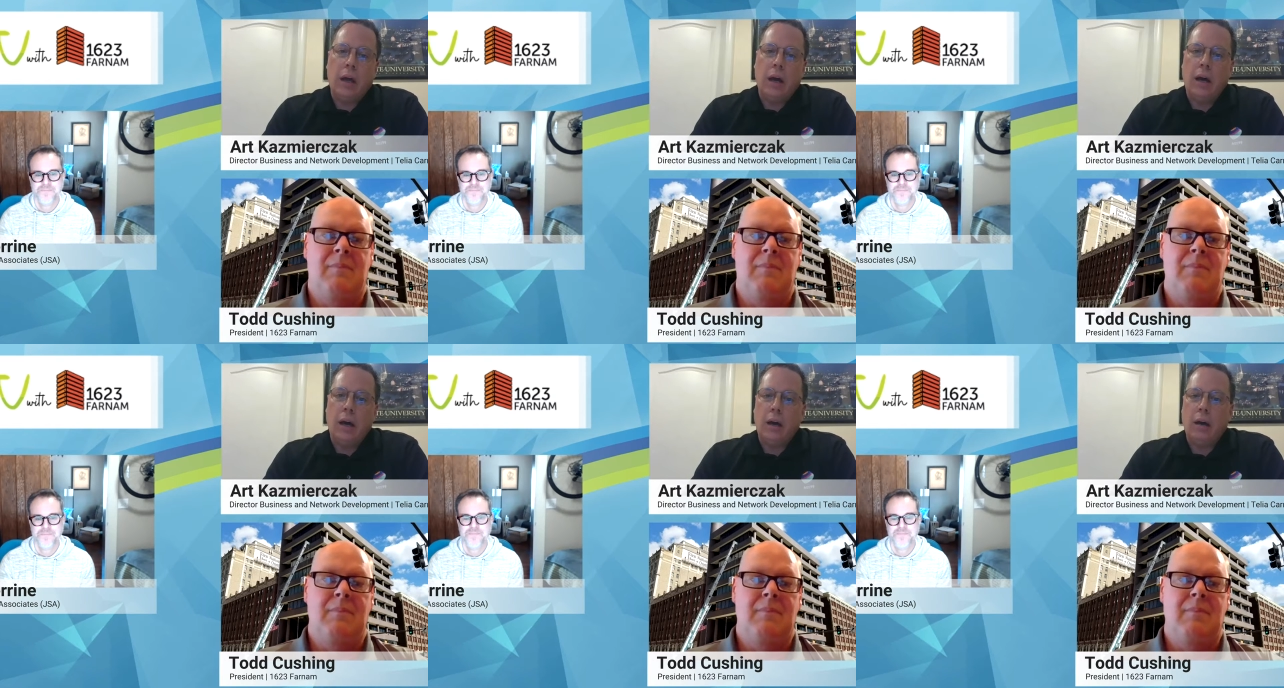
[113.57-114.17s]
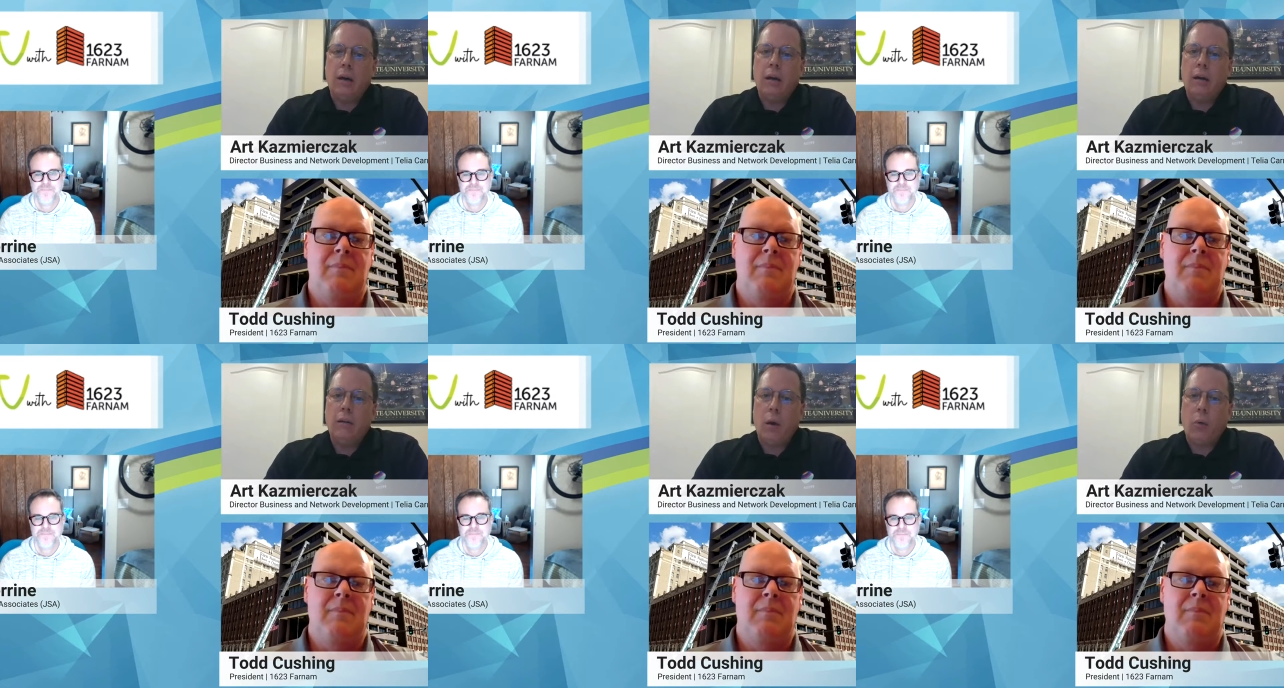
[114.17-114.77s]
Speaker 1: uh,
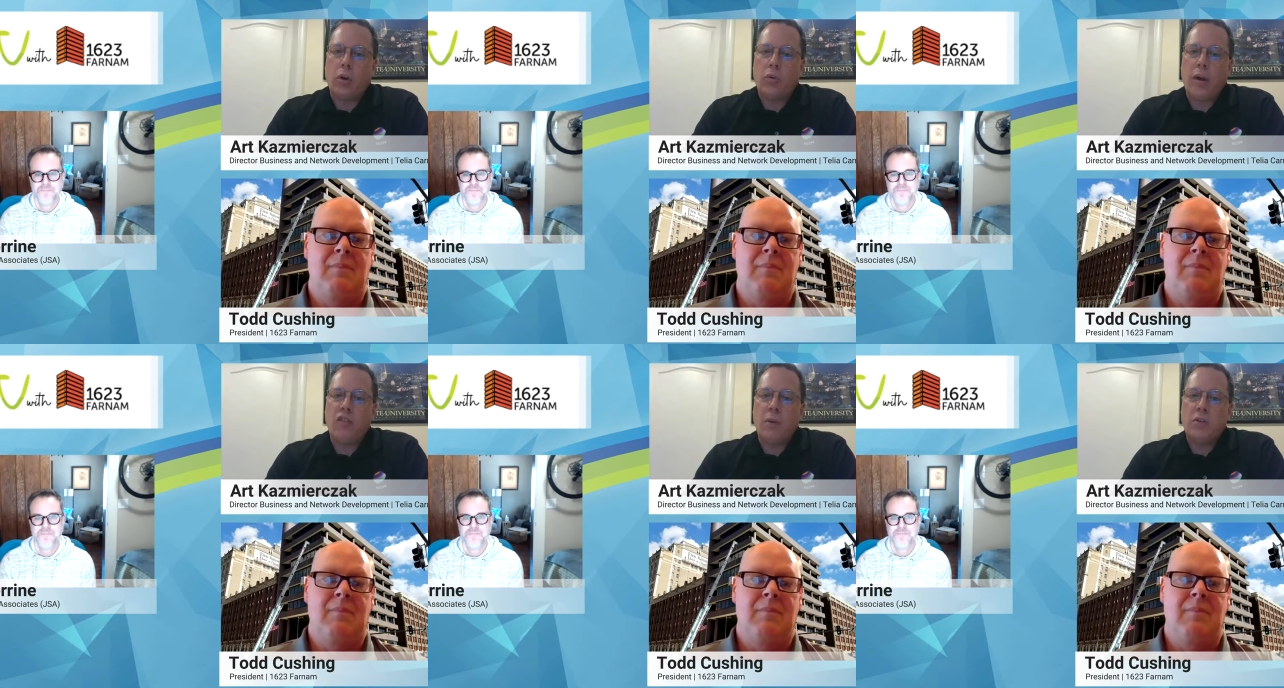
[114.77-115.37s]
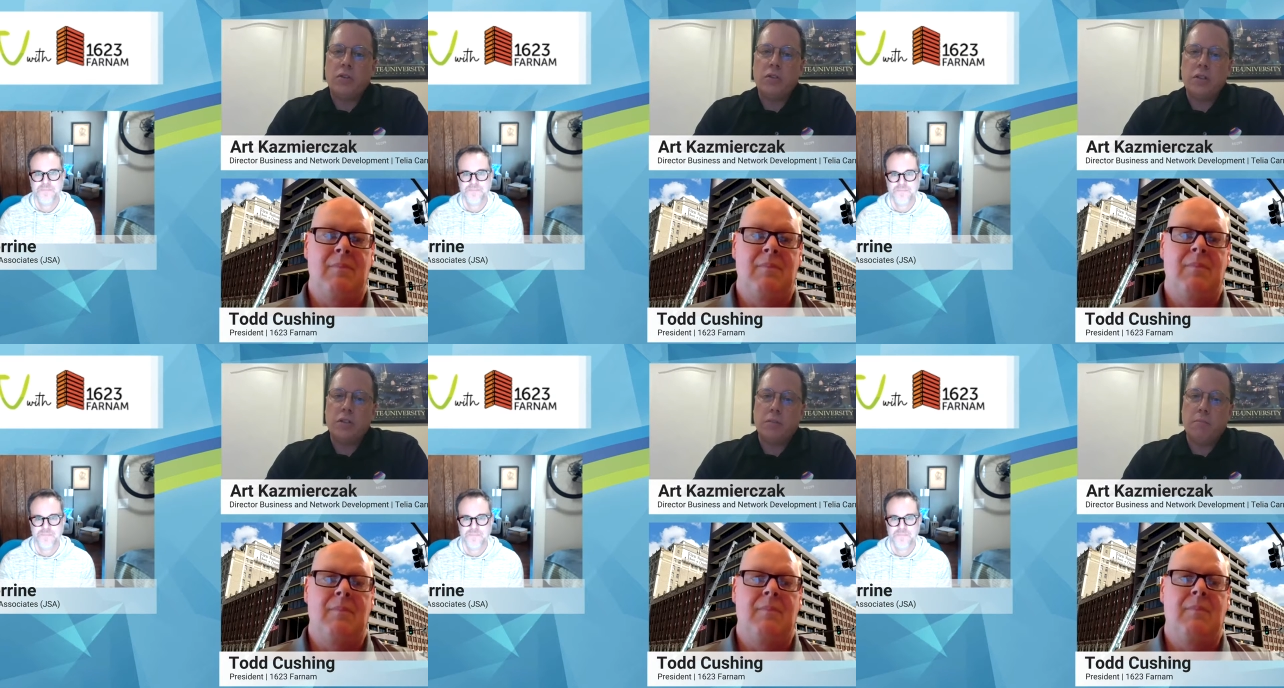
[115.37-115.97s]
network transmission
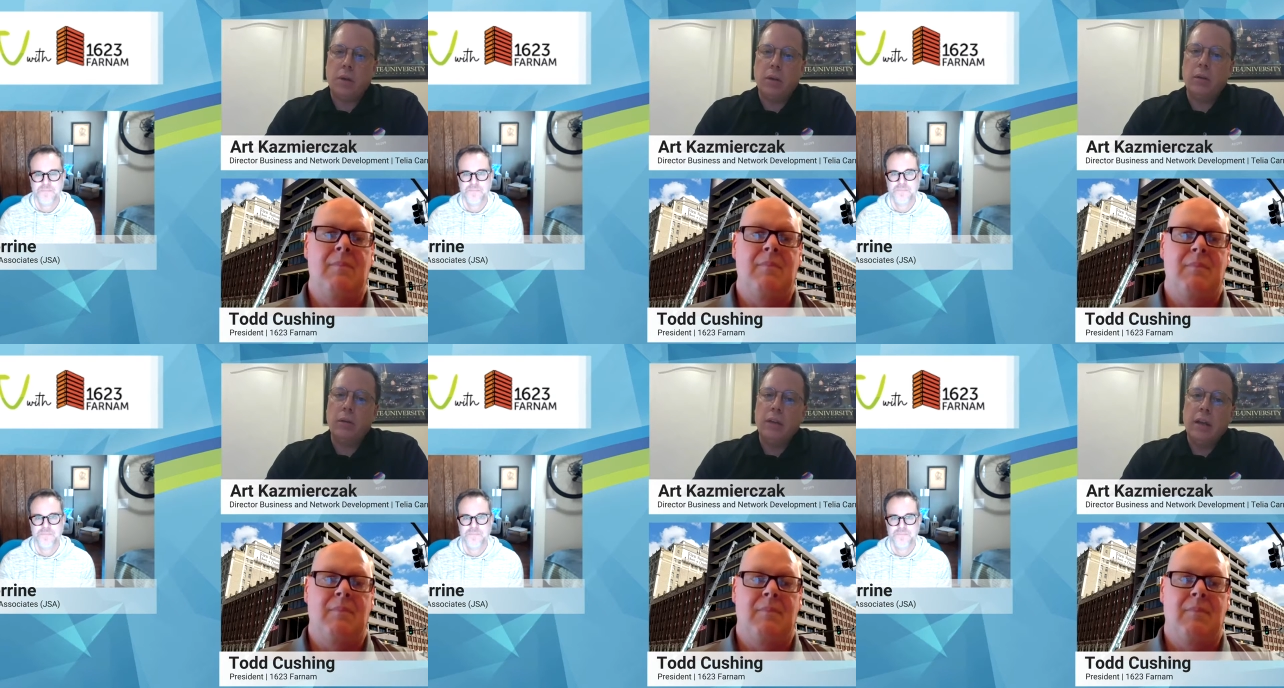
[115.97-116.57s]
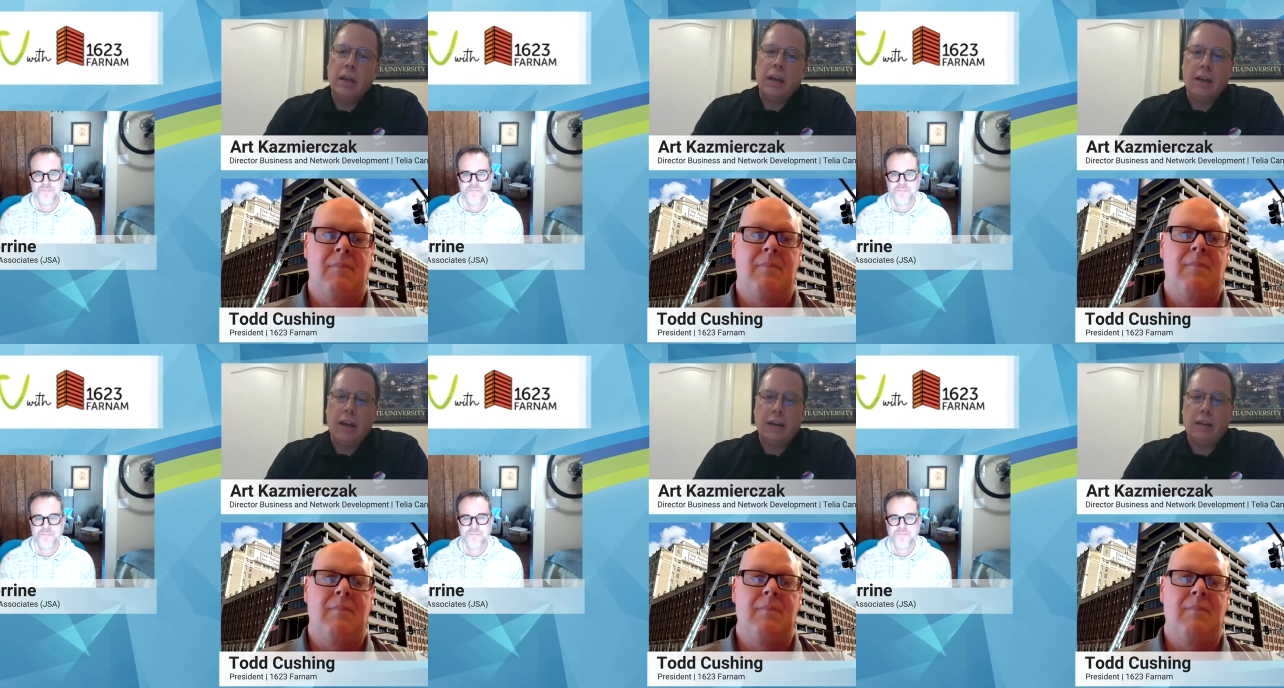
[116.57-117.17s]
system build
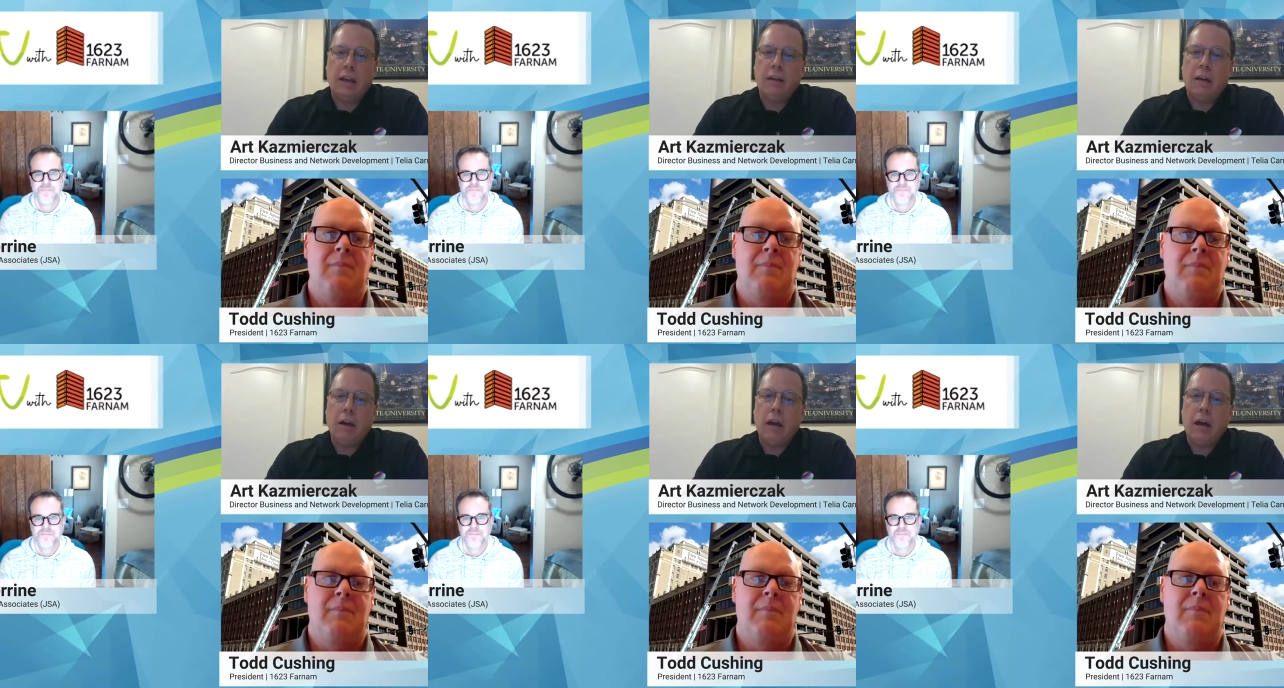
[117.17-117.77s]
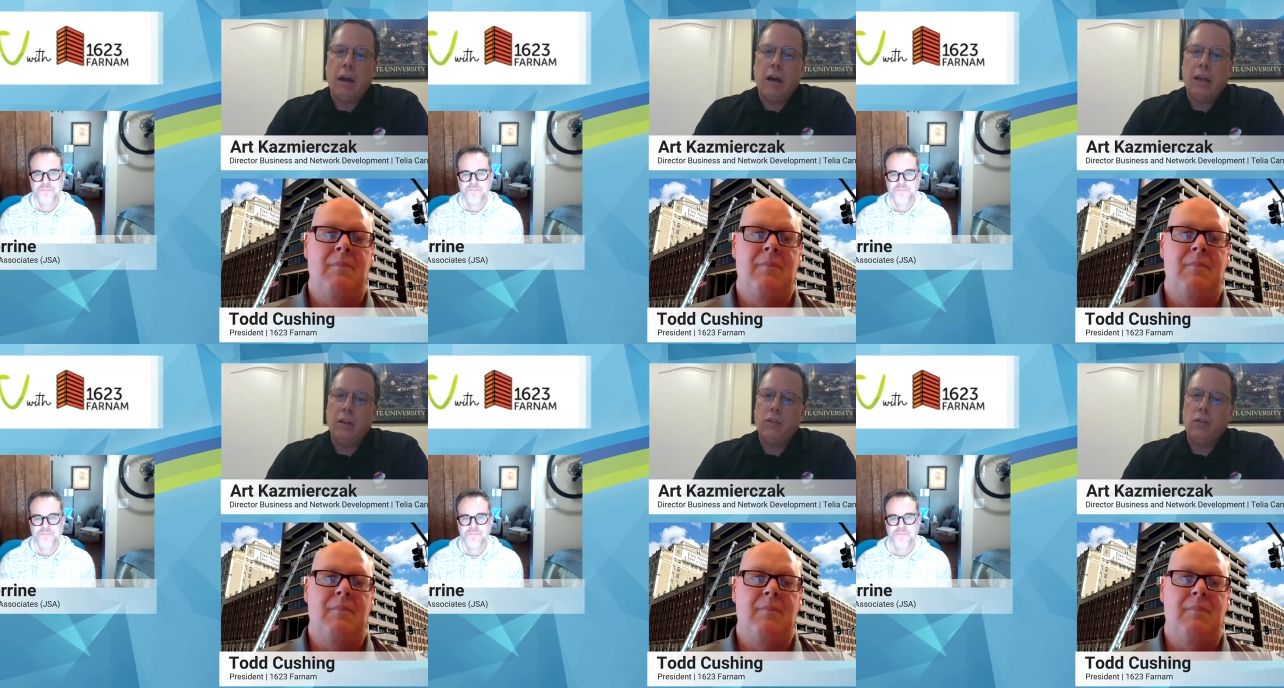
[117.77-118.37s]
connecting uh,
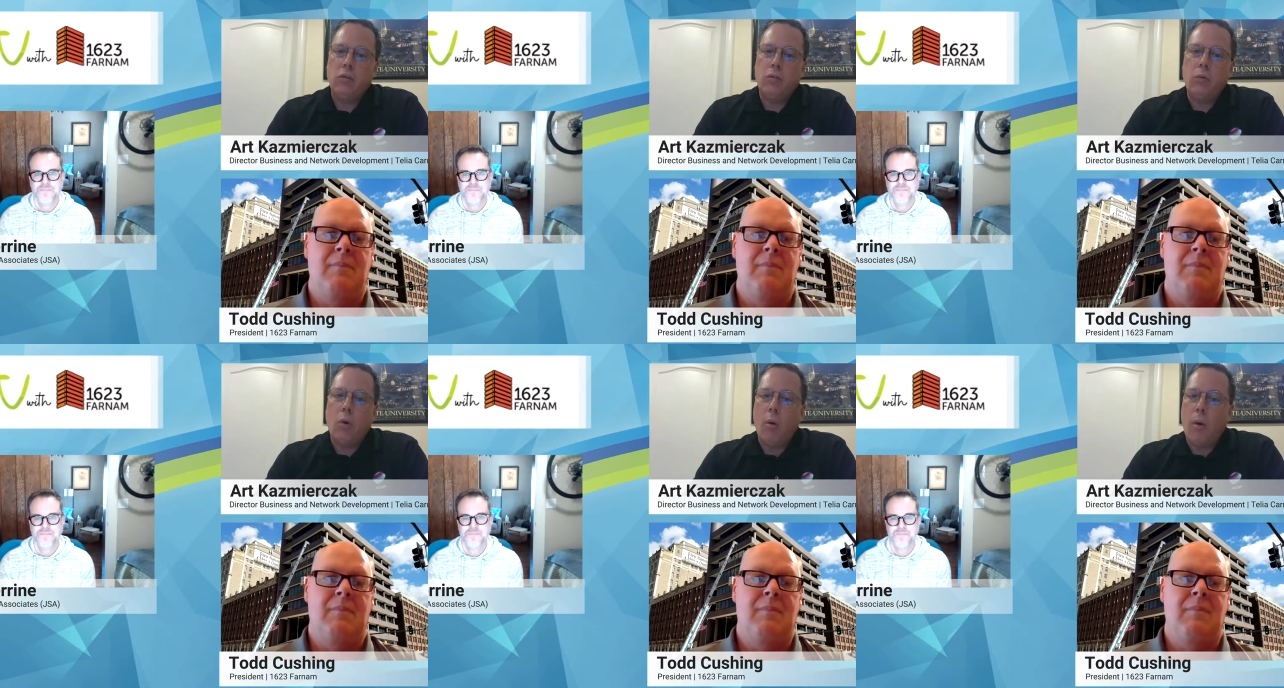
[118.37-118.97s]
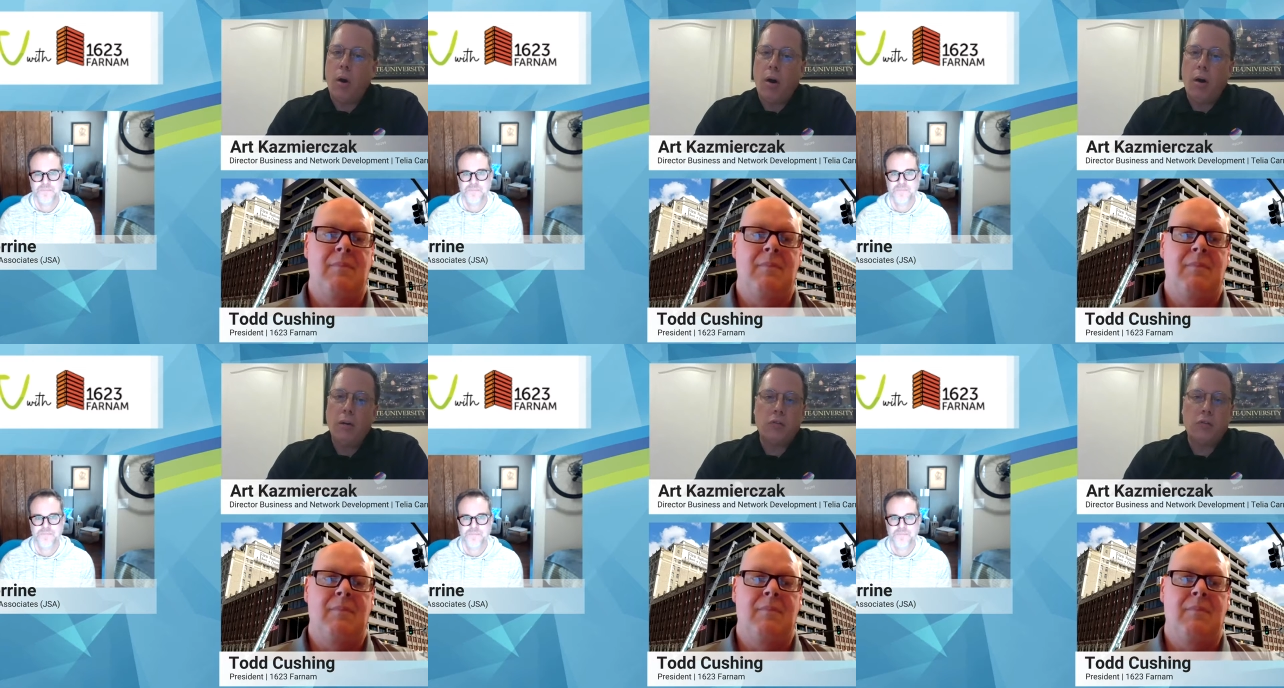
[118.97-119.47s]
into Omaha.